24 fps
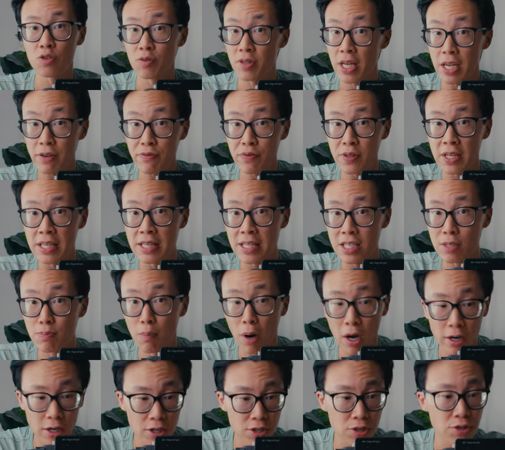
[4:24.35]
So thankfully, this
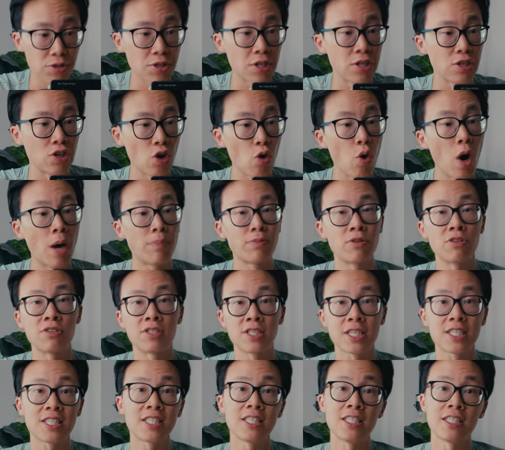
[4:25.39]
monitor can go up to
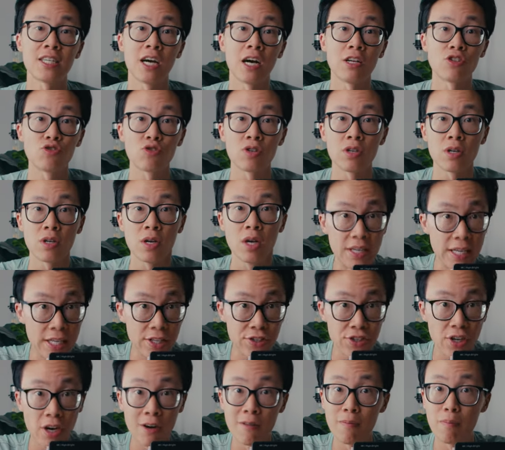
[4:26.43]
1600
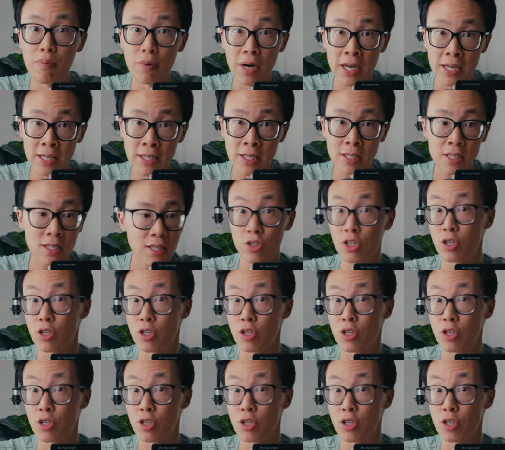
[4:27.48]
nits of brightness,